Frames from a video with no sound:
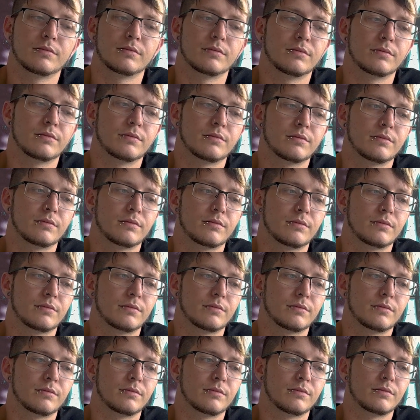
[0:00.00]

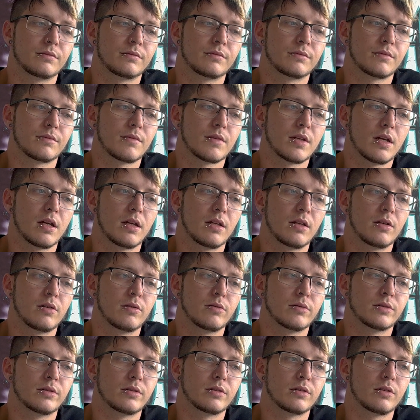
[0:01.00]
Mm, there
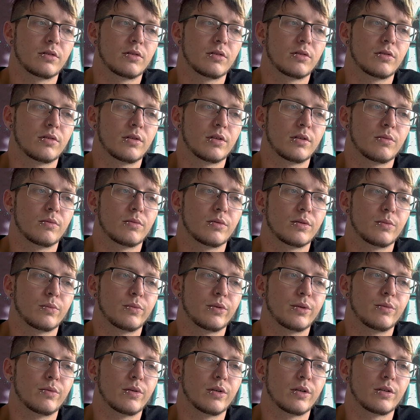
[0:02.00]
was a girl that
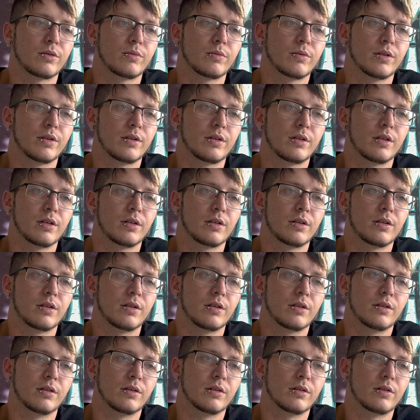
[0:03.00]
we worked with that
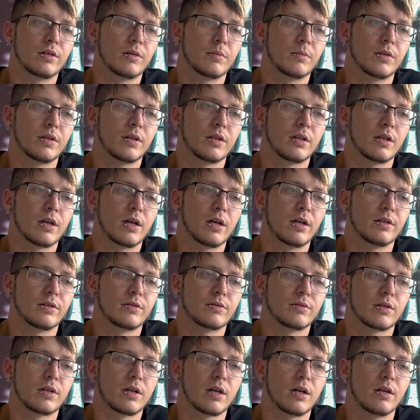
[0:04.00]
some of the guys
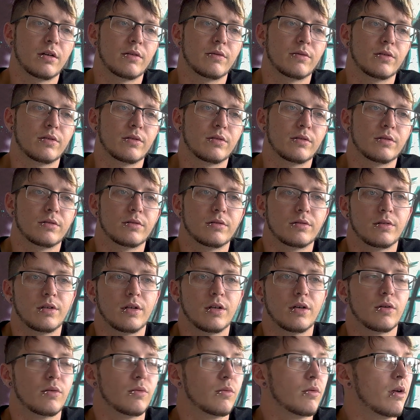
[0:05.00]
were kind of a, you
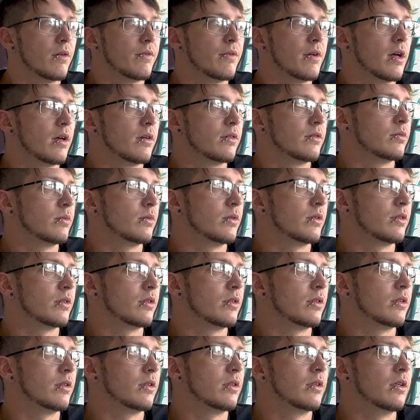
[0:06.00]
know, rough house with
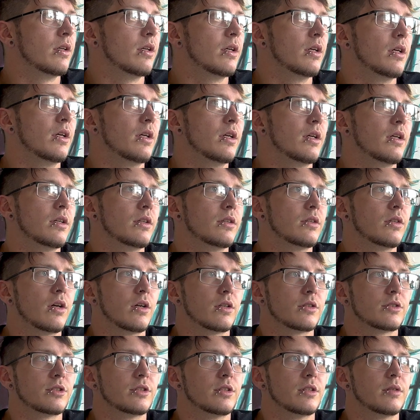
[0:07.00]
her and
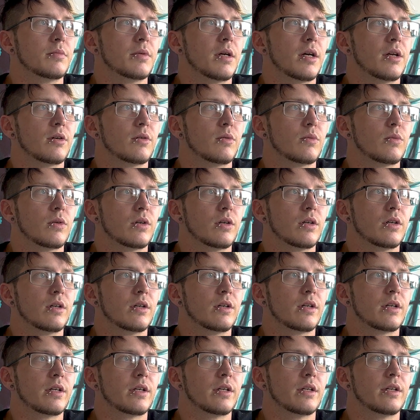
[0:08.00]
talk shit about her
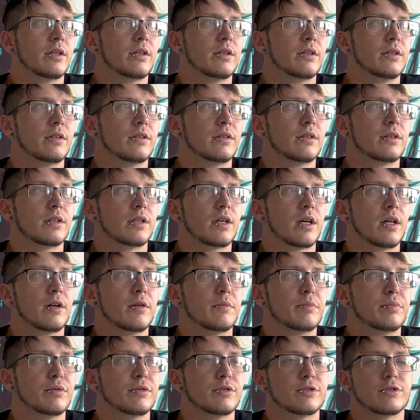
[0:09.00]
work and kind of
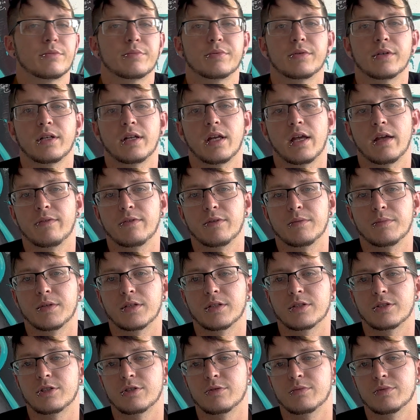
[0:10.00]
push her pretty heavy
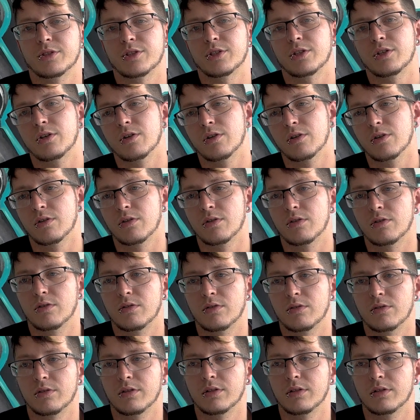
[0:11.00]
because she was a girl.